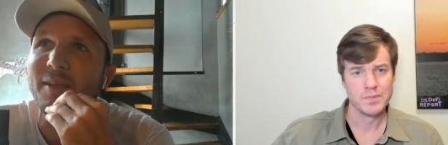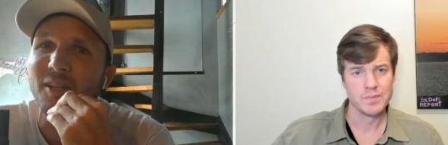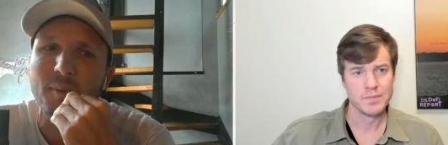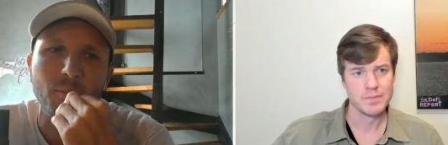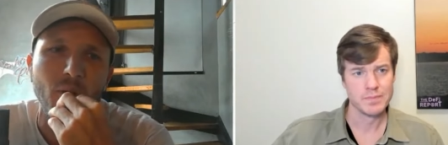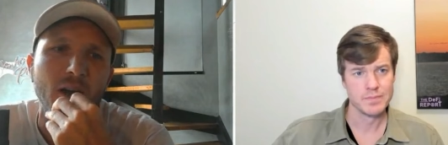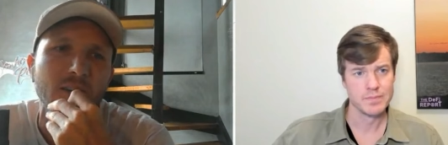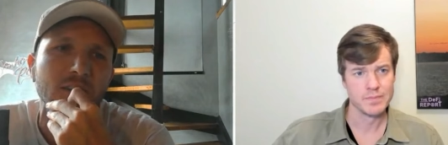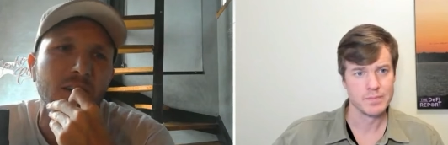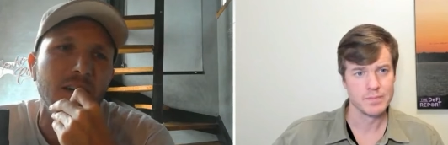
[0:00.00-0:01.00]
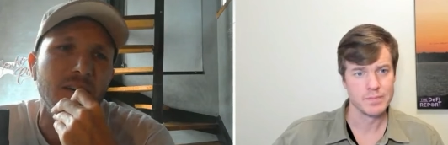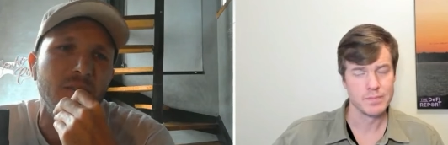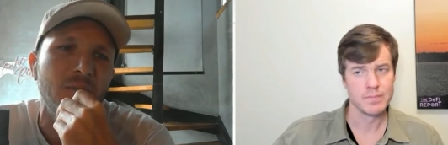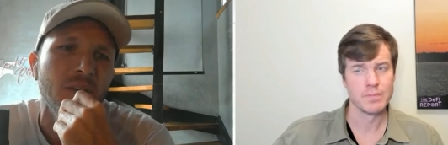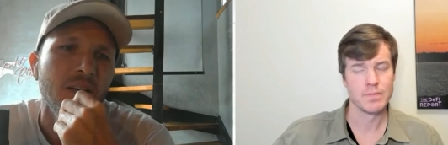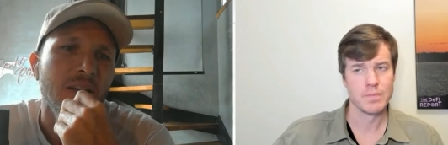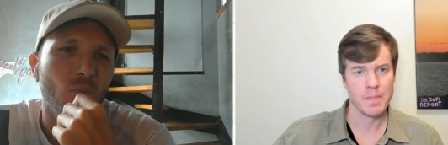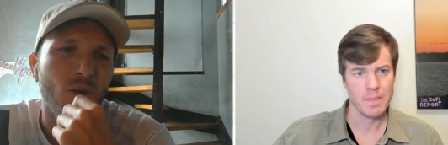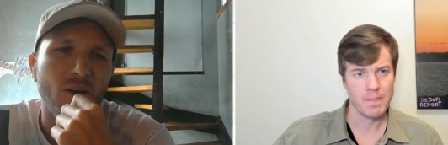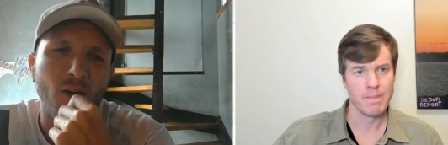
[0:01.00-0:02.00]
Speaker 1: a little bit broader of,
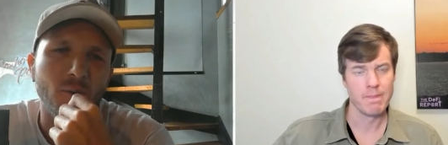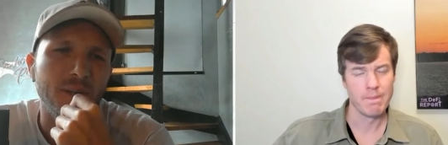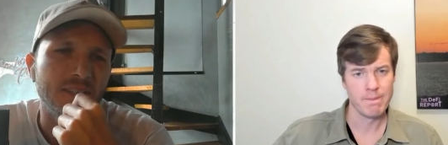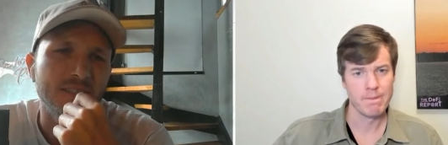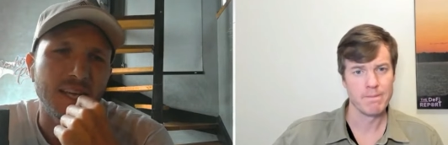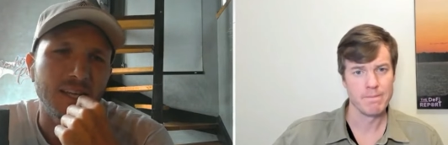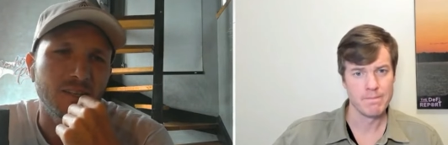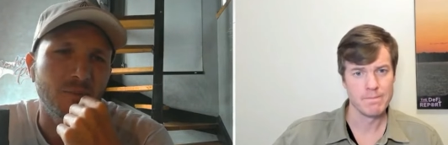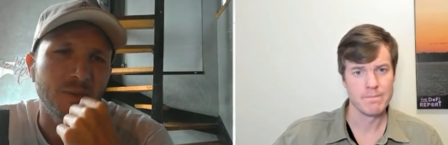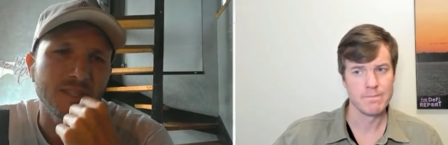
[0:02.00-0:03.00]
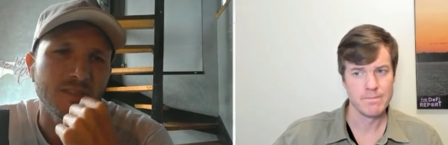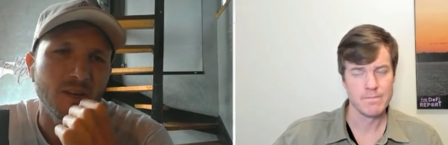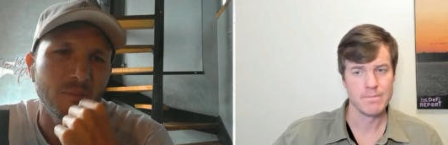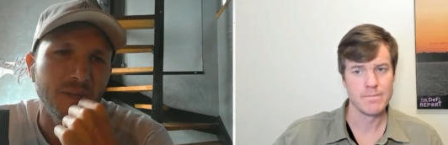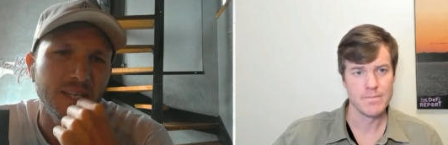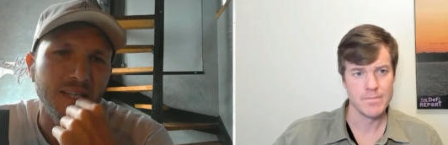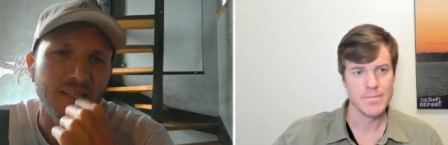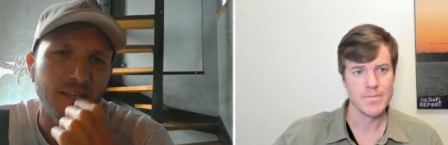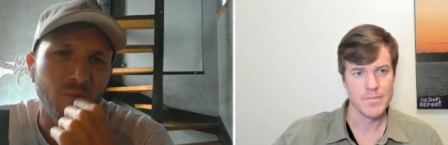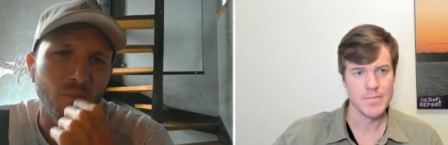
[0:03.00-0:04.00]
where are we in the cycle? What does this all mean? And
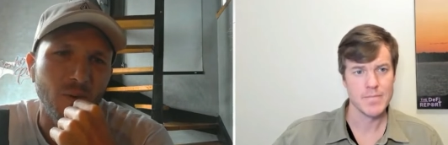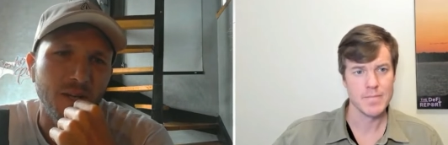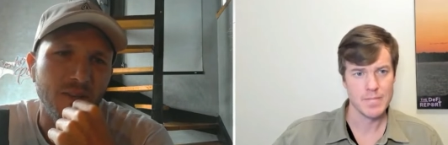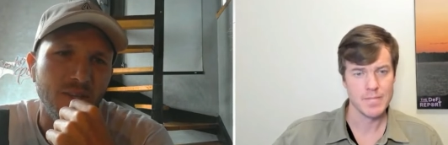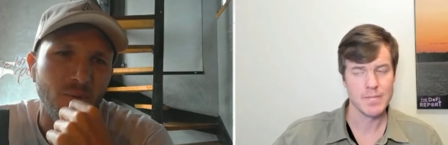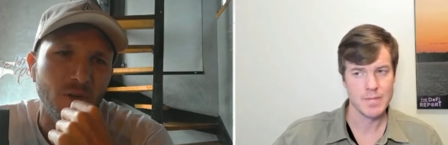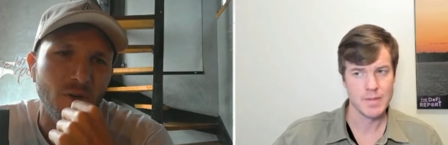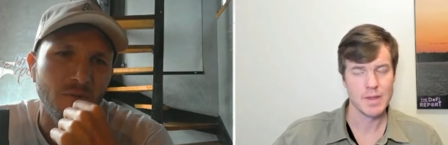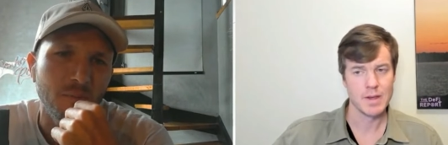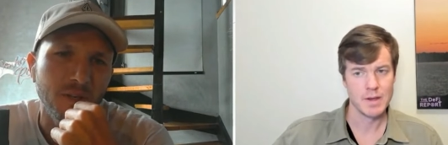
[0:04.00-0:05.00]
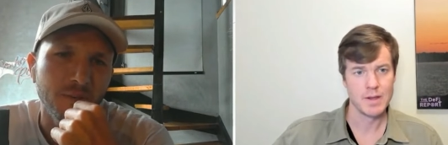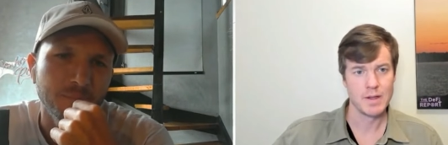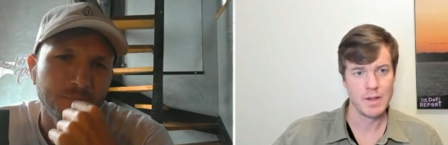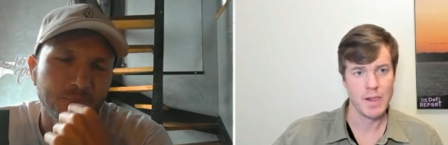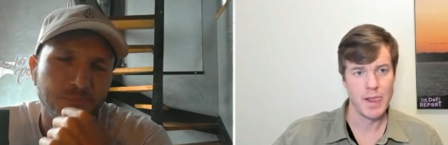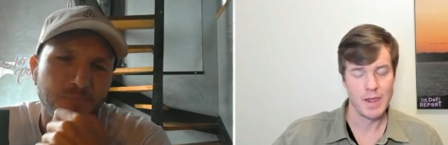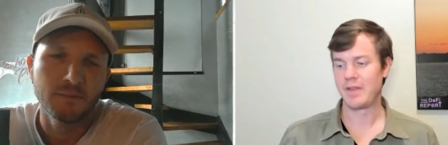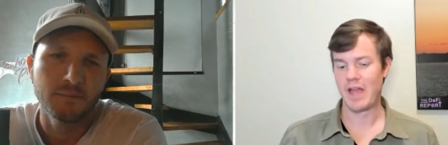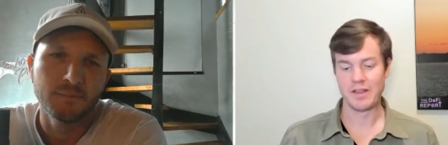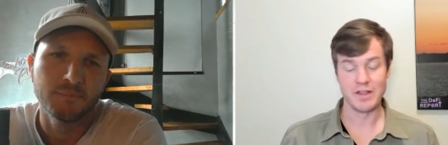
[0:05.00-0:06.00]
like, where do you think we're going from here?
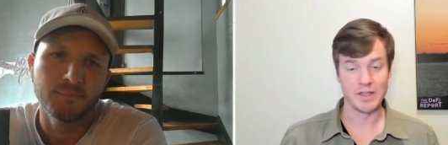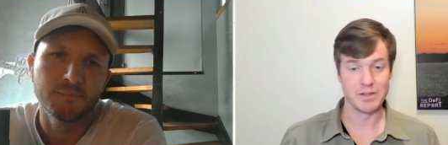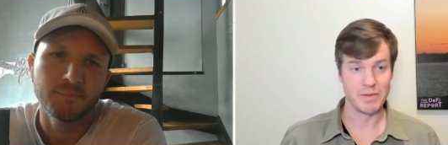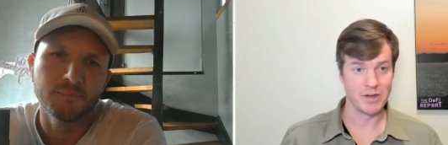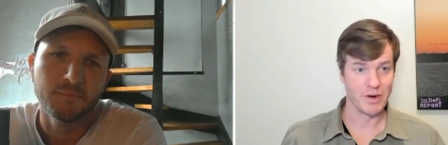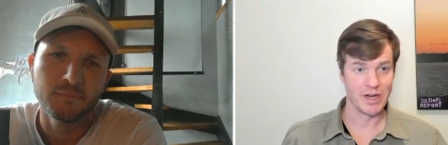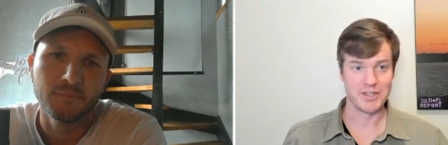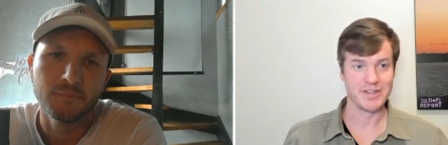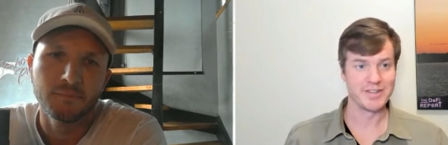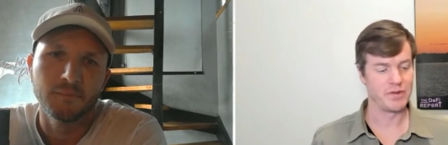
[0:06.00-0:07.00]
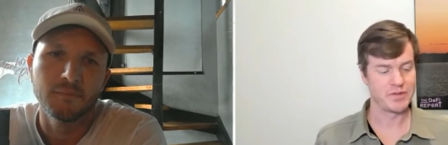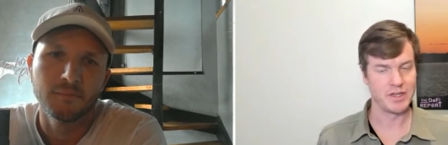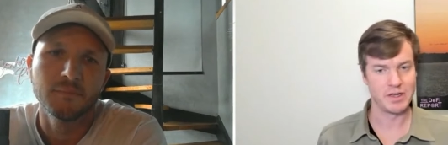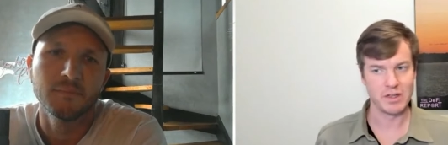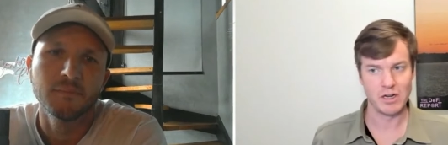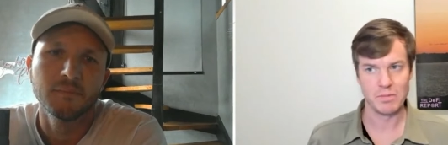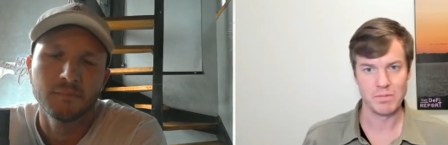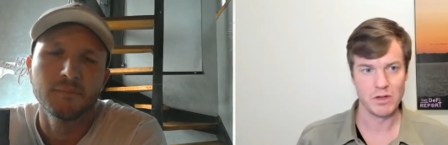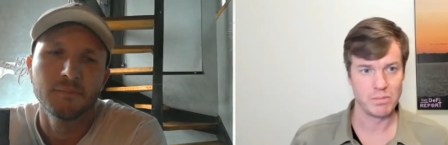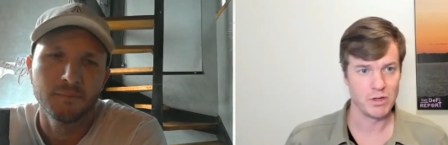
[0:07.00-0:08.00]
Speaker 2: Yeah, I think that's the big question. We've seen a little
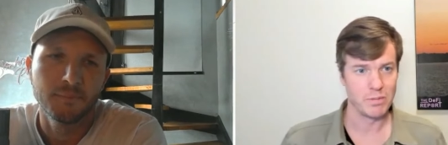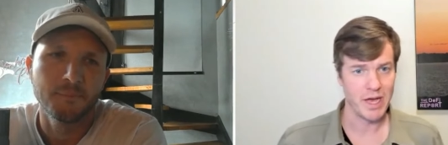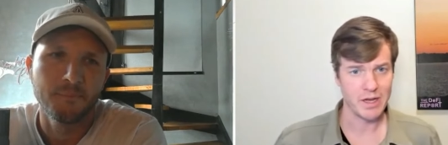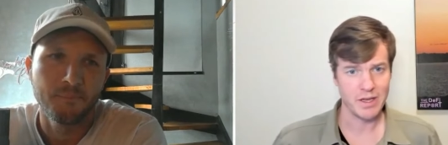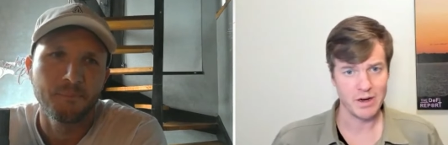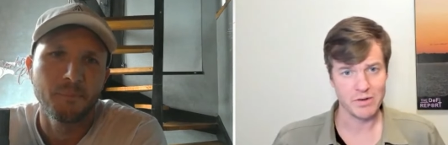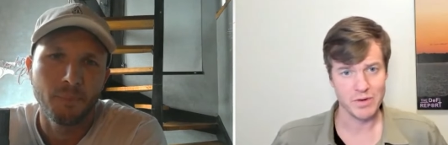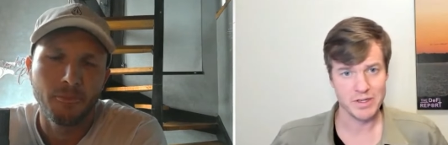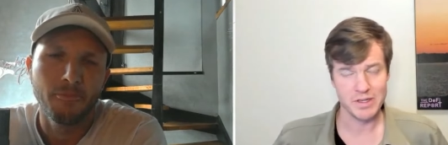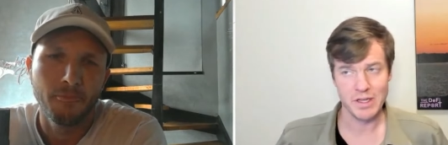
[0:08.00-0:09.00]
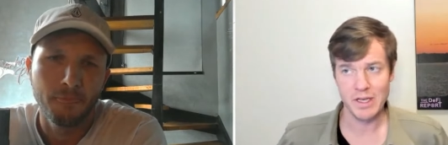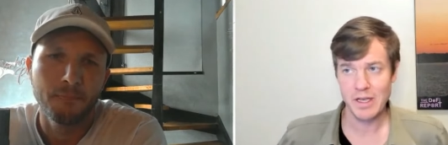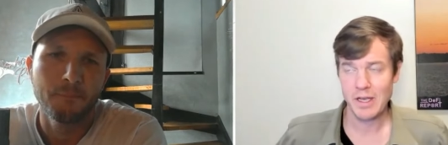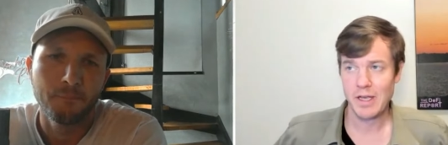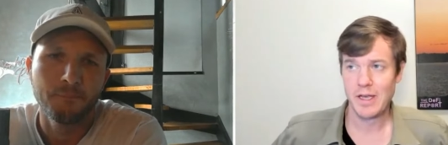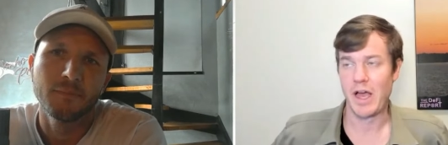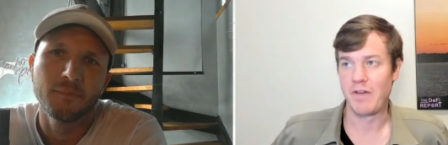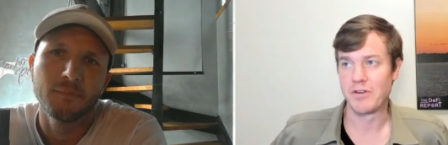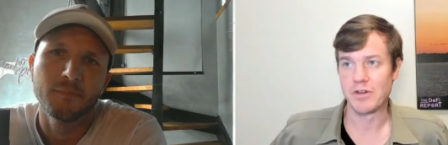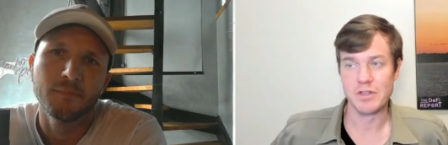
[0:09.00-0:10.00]
little pullback here recently
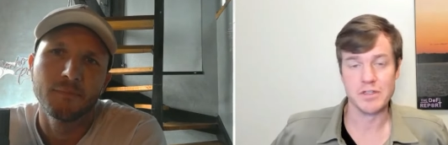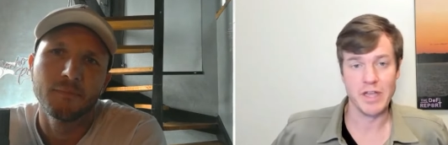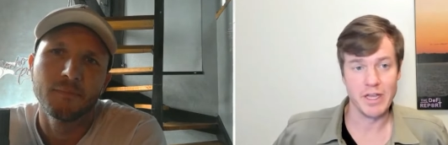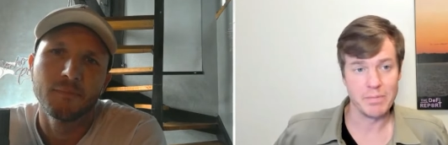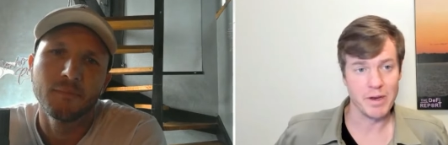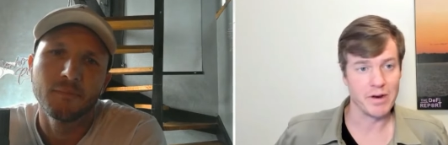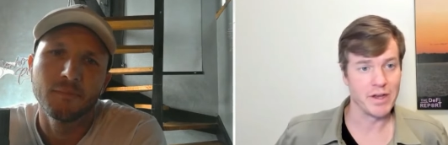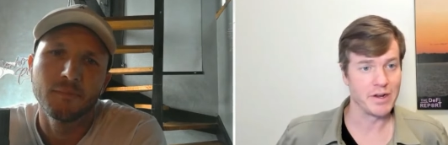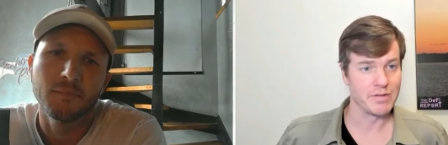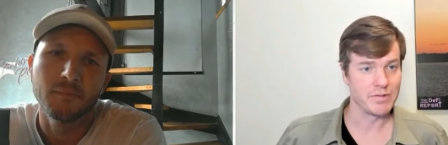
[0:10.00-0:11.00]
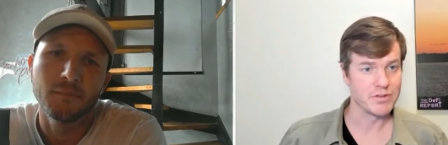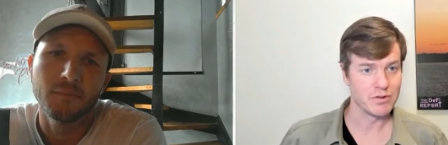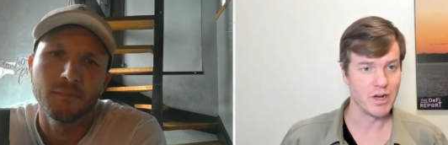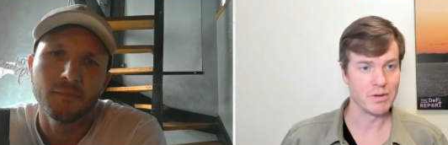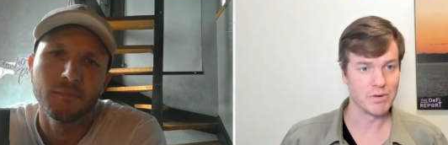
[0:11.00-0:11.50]
after a sustained period of strong